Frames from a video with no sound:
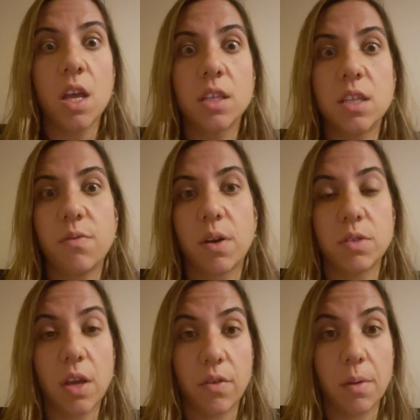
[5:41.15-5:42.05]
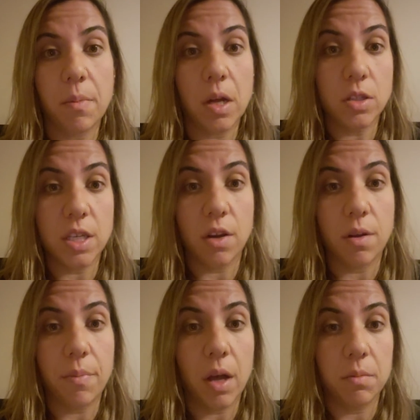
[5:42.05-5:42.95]
say, if I was having a meltdown
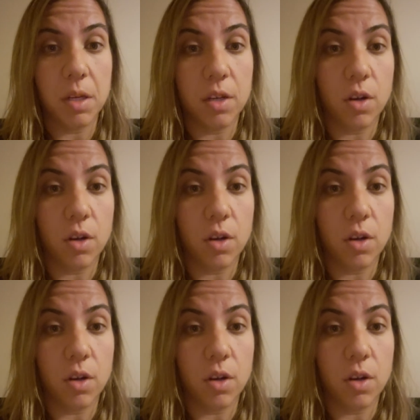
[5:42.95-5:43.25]
in public,